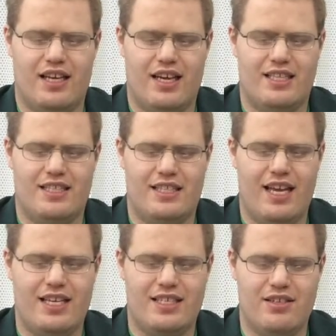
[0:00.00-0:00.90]
In
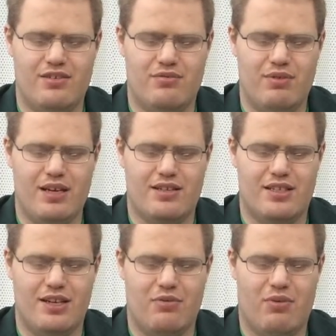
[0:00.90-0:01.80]
today's news, we are
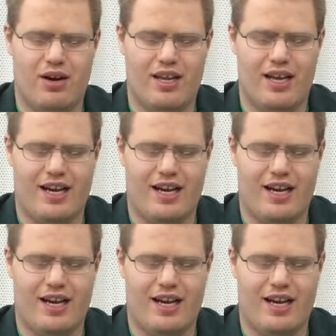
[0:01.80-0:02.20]
still working